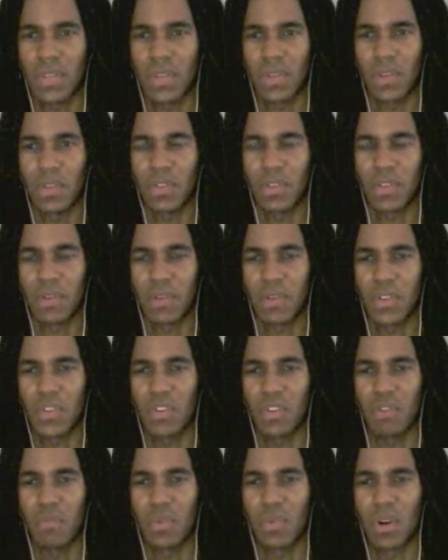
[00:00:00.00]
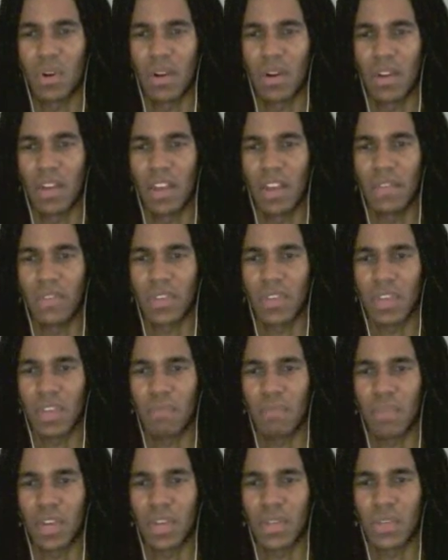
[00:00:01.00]
There are only 2 more I have to get
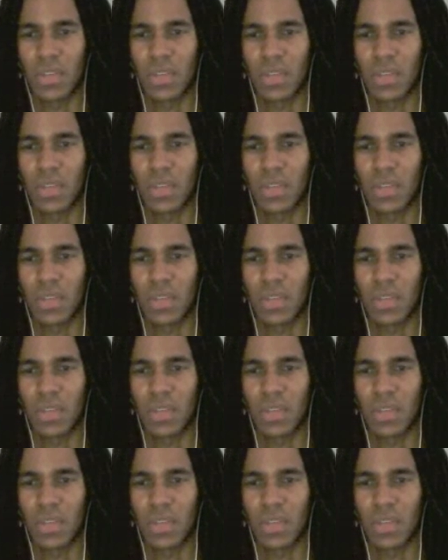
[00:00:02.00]
past.